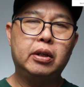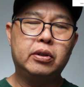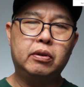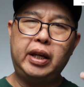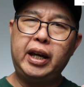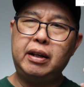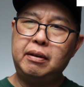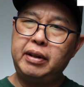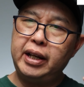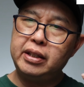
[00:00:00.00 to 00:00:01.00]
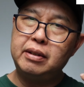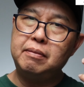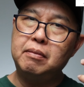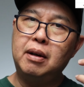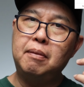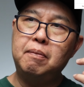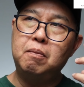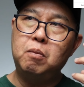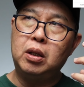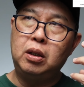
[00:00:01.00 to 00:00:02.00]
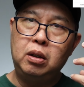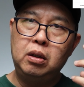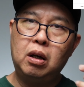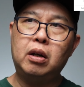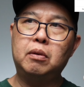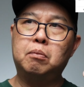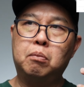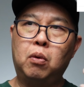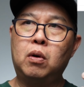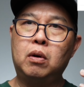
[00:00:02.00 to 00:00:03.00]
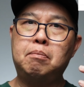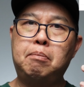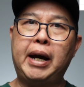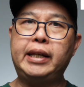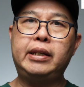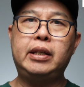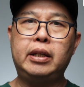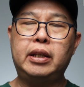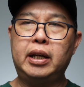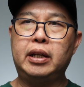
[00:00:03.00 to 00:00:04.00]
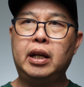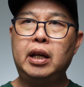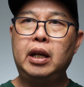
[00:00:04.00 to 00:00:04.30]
So that's a lot more bitey than